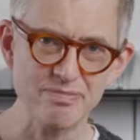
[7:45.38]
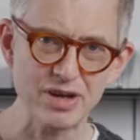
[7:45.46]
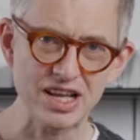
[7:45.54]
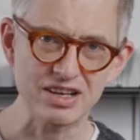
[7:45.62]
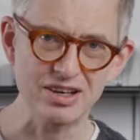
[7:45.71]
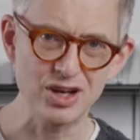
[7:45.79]

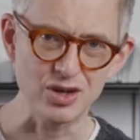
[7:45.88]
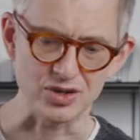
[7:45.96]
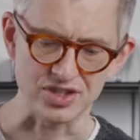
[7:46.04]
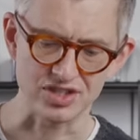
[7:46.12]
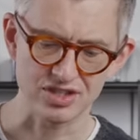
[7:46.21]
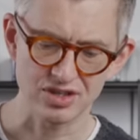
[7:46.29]
bit
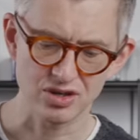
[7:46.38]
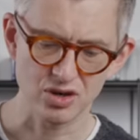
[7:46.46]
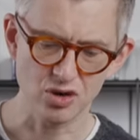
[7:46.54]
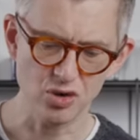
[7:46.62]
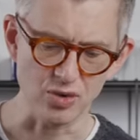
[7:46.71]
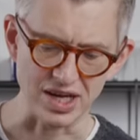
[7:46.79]
loose,
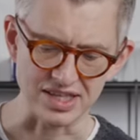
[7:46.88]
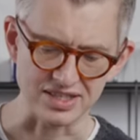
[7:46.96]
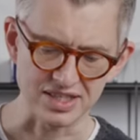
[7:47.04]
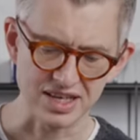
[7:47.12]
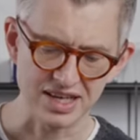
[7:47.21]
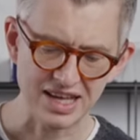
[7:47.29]

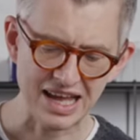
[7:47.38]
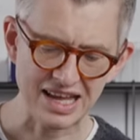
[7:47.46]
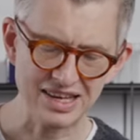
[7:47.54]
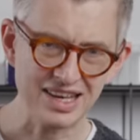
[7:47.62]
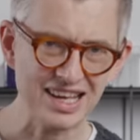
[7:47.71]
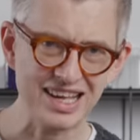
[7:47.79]
always.
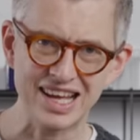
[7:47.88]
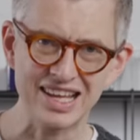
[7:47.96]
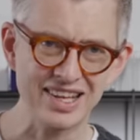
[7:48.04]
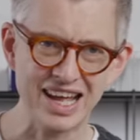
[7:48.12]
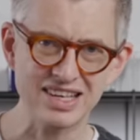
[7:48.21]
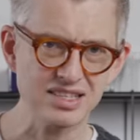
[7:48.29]
And
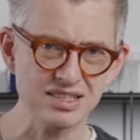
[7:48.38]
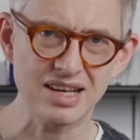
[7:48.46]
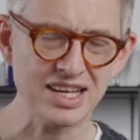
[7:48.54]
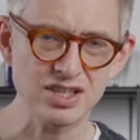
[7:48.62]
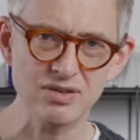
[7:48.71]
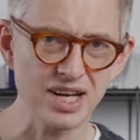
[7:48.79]
and that,
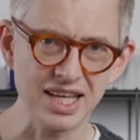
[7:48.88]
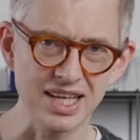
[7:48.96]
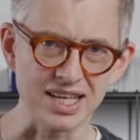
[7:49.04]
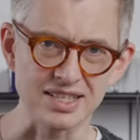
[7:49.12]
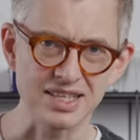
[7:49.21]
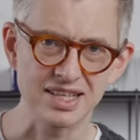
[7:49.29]
I don't like
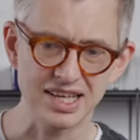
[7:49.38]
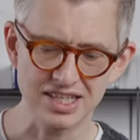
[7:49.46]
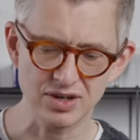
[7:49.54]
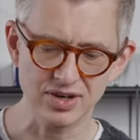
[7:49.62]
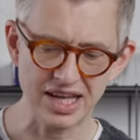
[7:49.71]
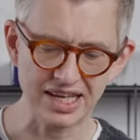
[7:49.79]
it. I
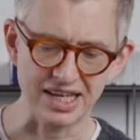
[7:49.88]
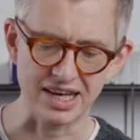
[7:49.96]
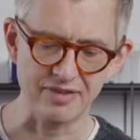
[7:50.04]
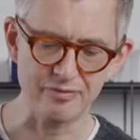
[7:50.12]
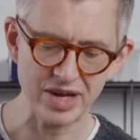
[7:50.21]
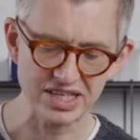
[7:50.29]
don't like it.
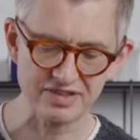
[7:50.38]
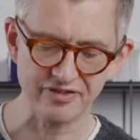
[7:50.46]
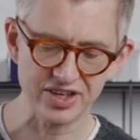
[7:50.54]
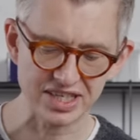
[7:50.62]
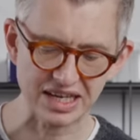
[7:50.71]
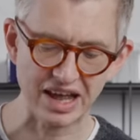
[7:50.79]
It makes it
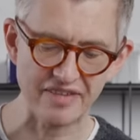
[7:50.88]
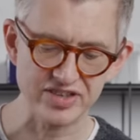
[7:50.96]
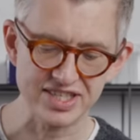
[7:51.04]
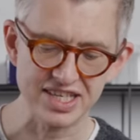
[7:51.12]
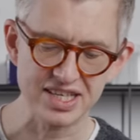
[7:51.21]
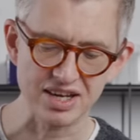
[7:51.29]
feel like I haven't
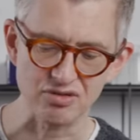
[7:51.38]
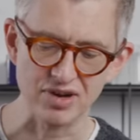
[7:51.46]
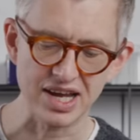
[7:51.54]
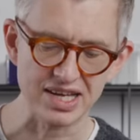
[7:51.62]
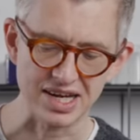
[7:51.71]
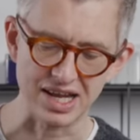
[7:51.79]
seated it
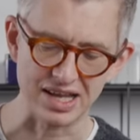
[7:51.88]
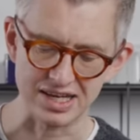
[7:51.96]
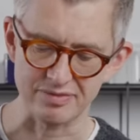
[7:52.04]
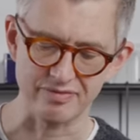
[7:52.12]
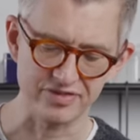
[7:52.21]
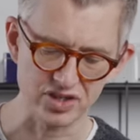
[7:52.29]
right and I end
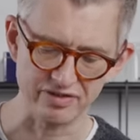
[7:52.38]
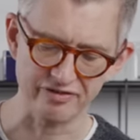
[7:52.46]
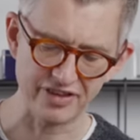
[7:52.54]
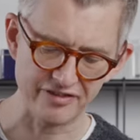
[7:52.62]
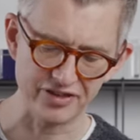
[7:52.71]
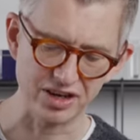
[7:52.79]
up sort of
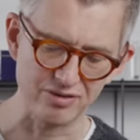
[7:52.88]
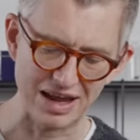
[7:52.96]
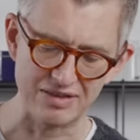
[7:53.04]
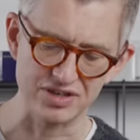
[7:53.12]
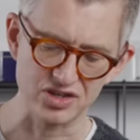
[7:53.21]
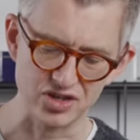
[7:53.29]
faffing
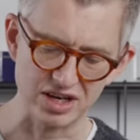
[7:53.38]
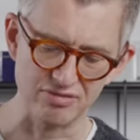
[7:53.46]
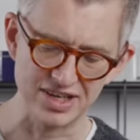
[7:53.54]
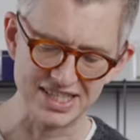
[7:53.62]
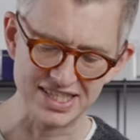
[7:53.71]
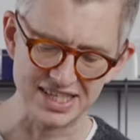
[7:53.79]
around and trying to
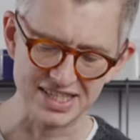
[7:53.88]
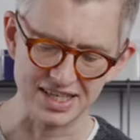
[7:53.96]
reseat